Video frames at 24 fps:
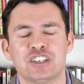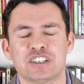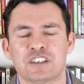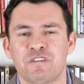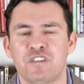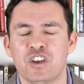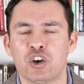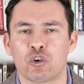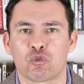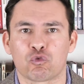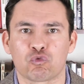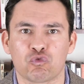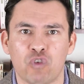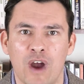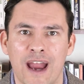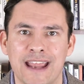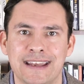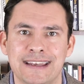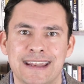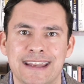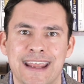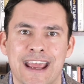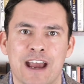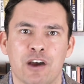just feel
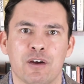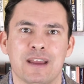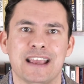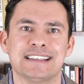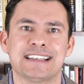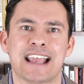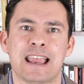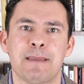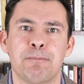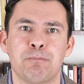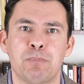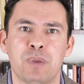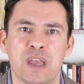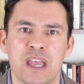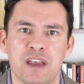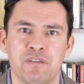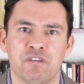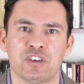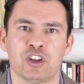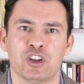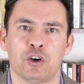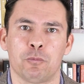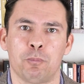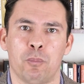right now is a
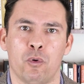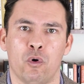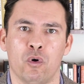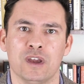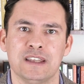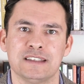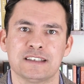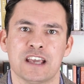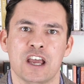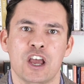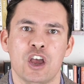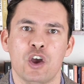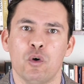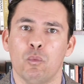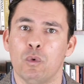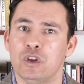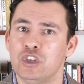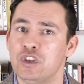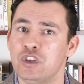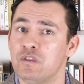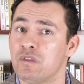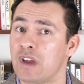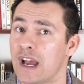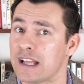pivotal point
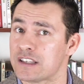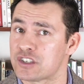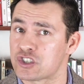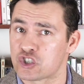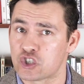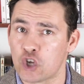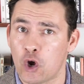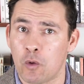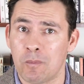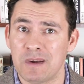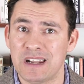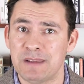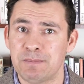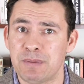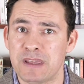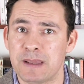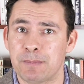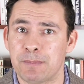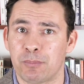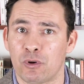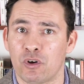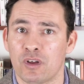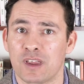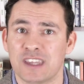when you've got so many
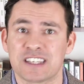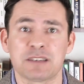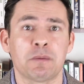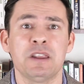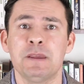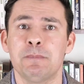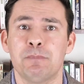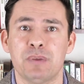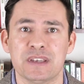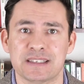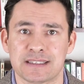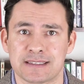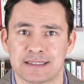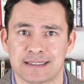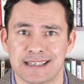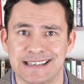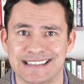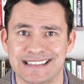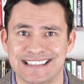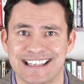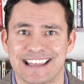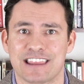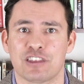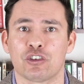people, so many
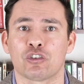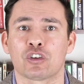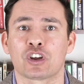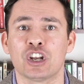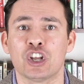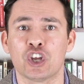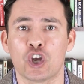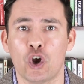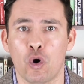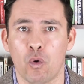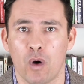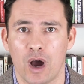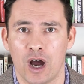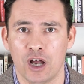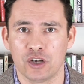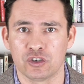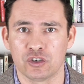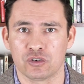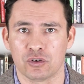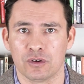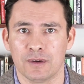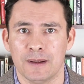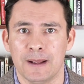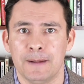businesses that are going to go
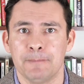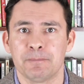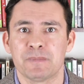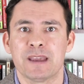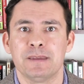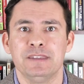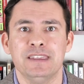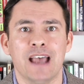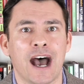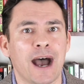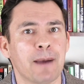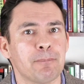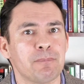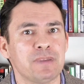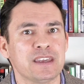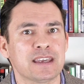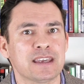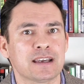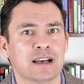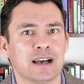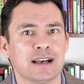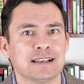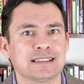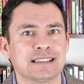under. Not
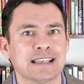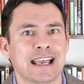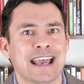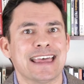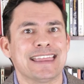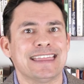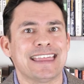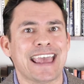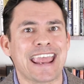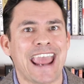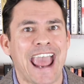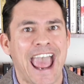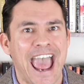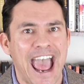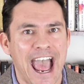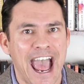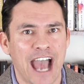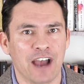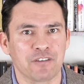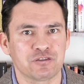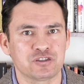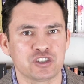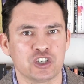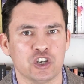because they
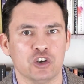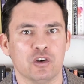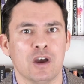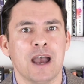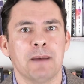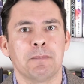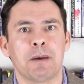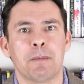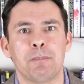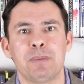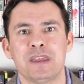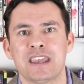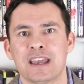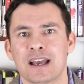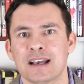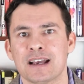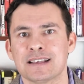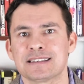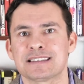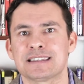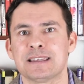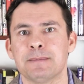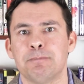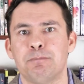have to, but
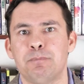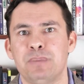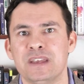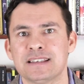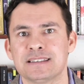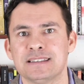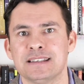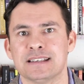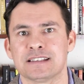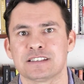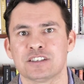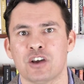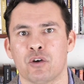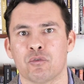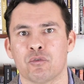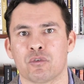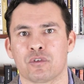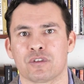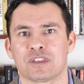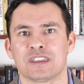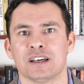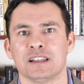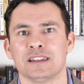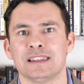because the business
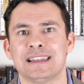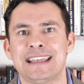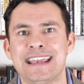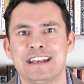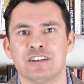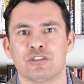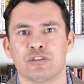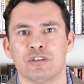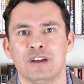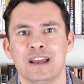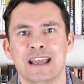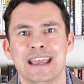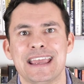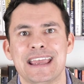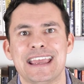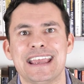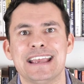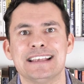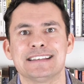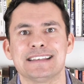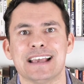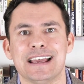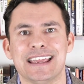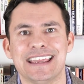owner, the leader,
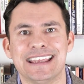is